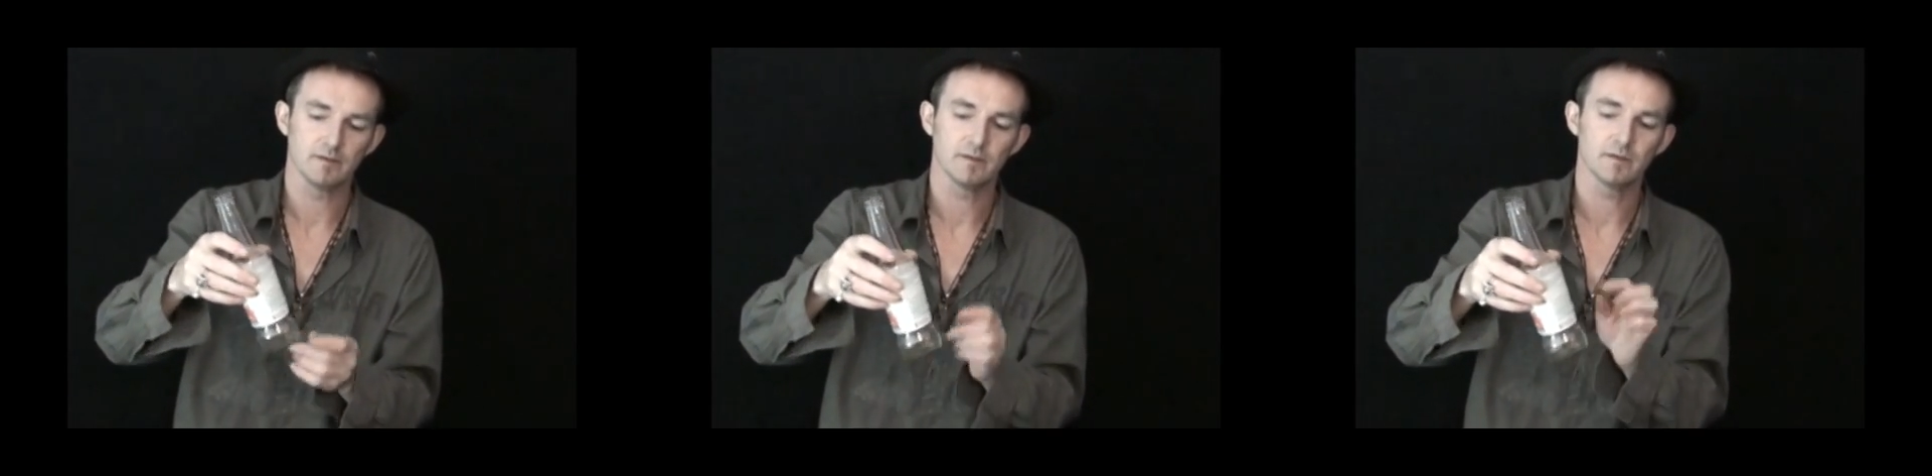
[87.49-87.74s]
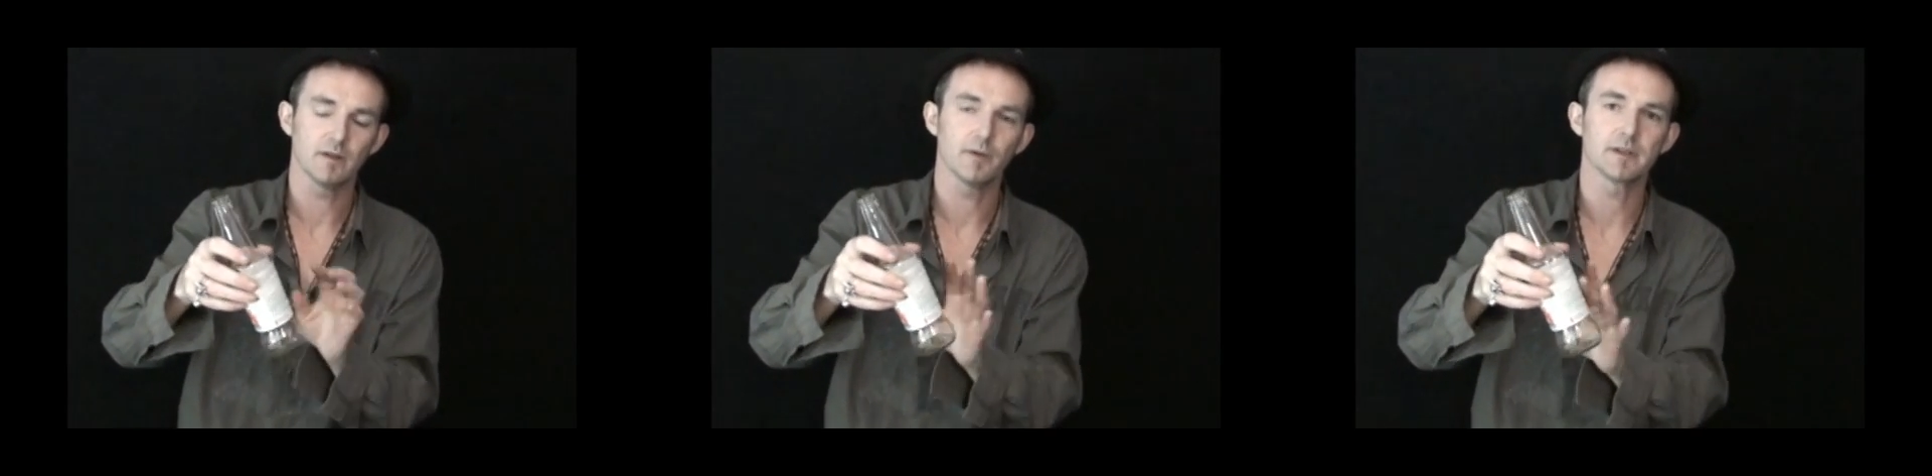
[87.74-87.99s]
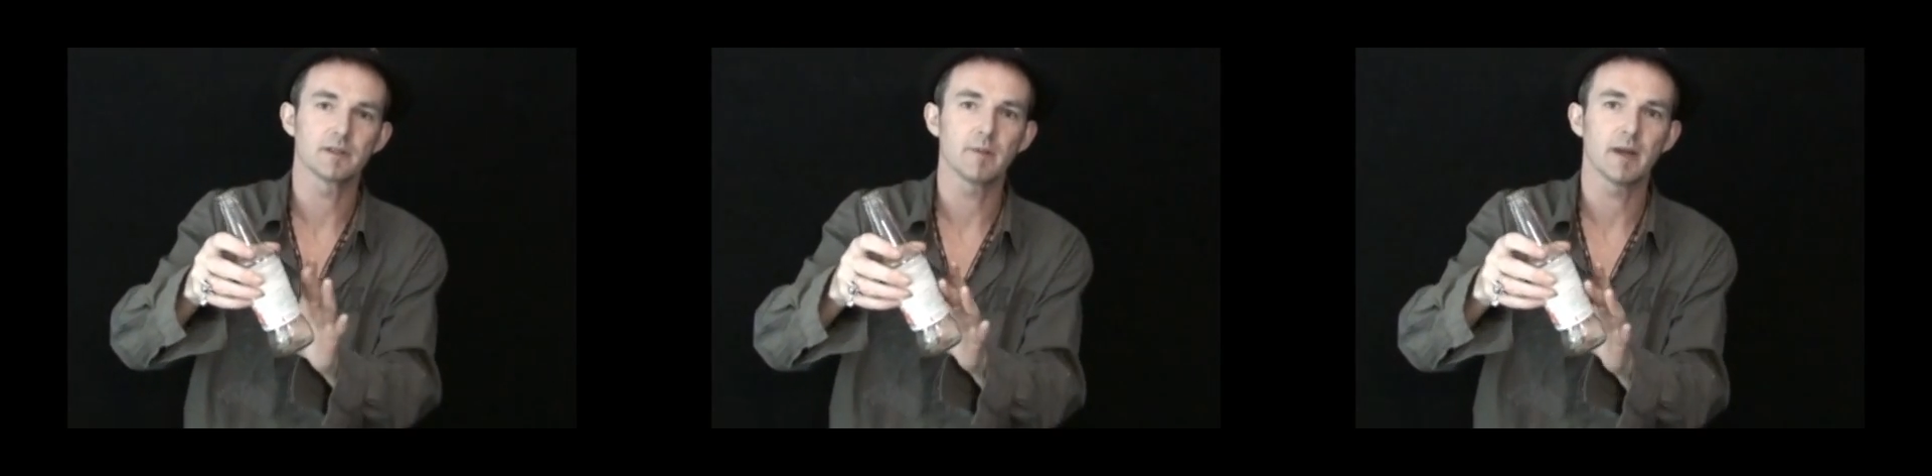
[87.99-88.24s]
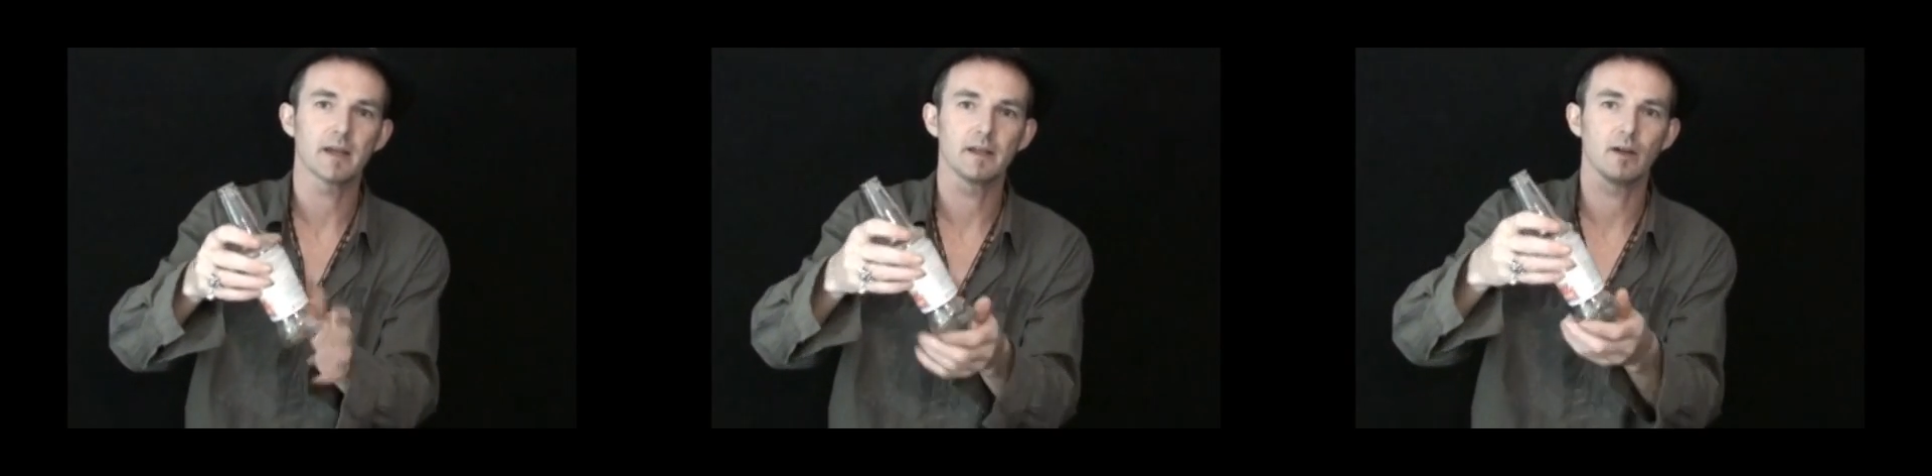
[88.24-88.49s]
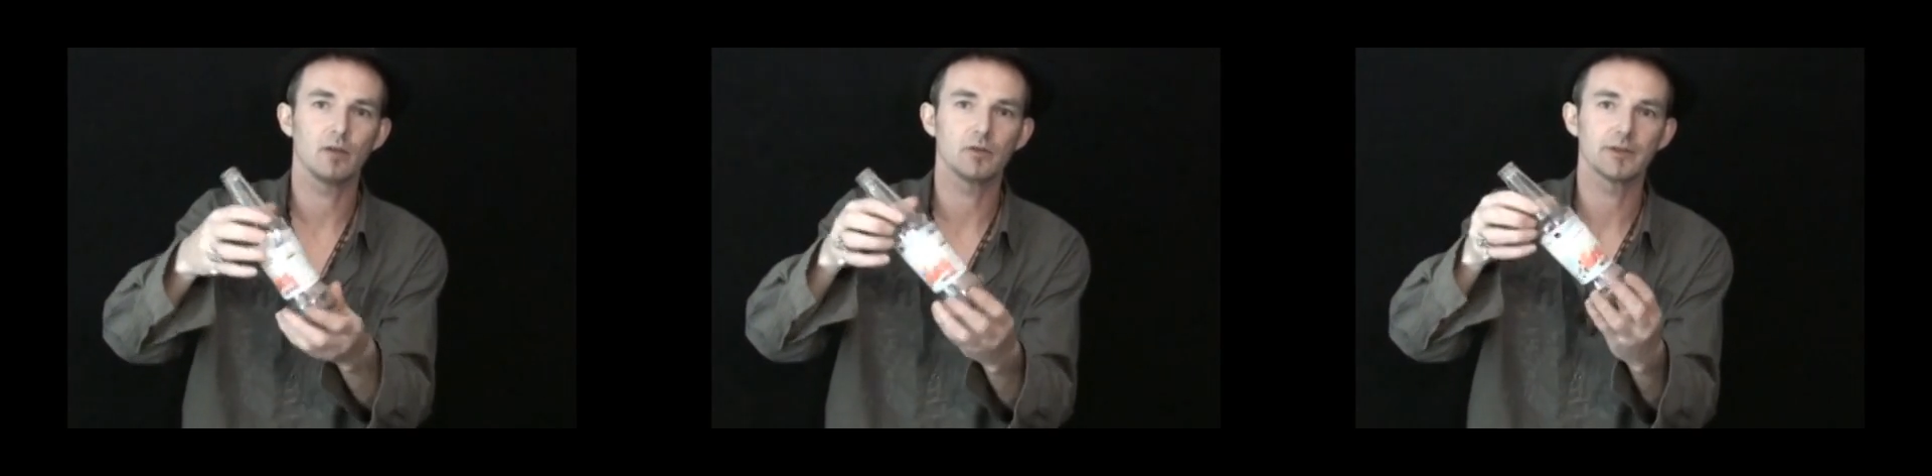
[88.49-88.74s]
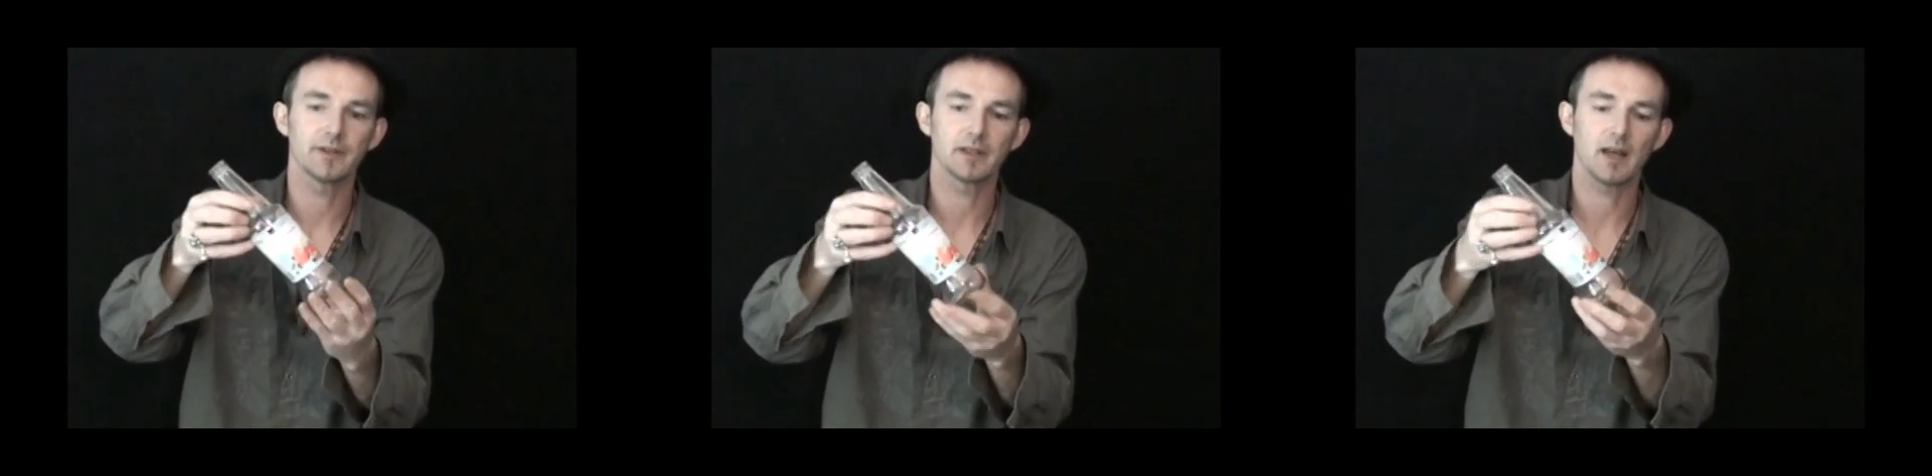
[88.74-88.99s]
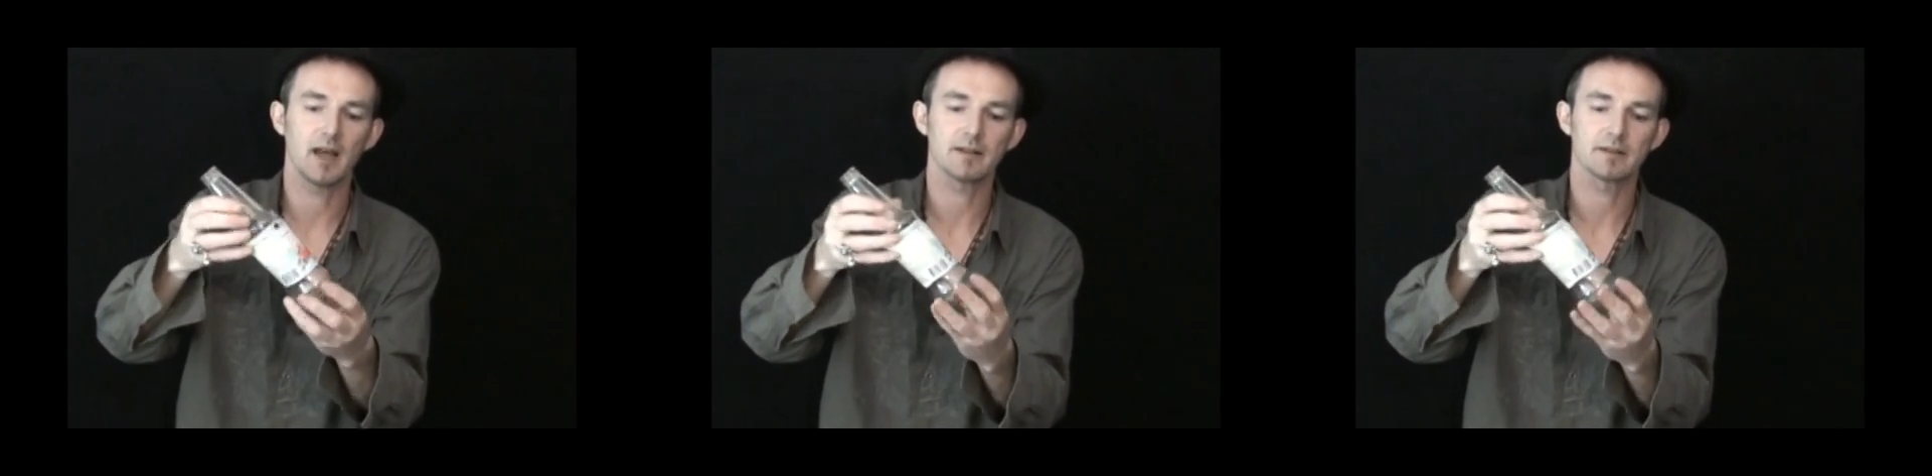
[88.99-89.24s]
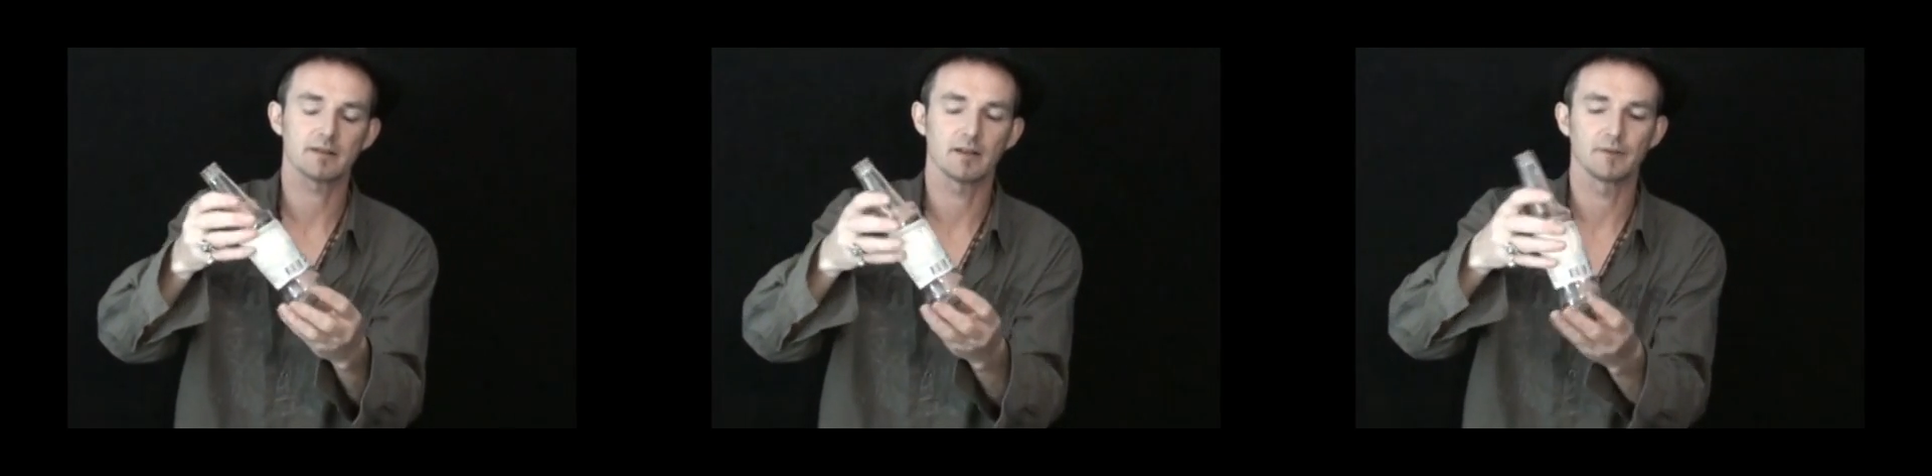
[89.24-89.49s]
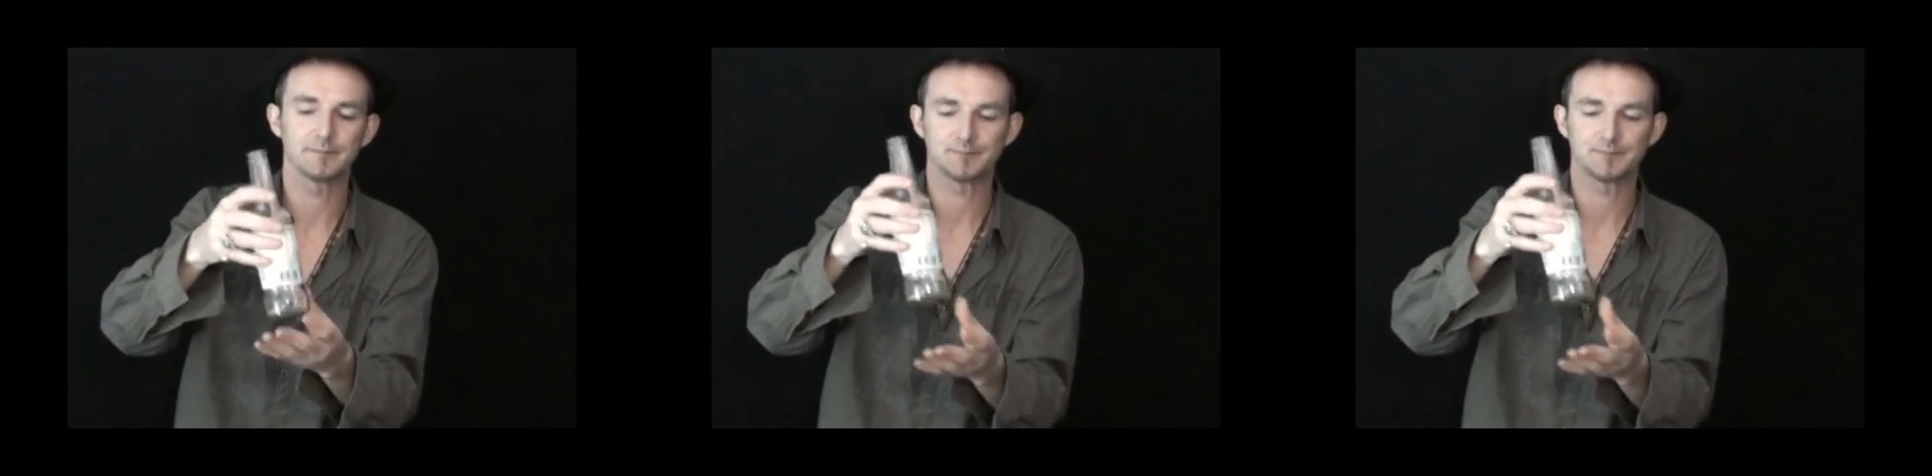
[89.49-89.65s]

you don't need to make any holes in the glass.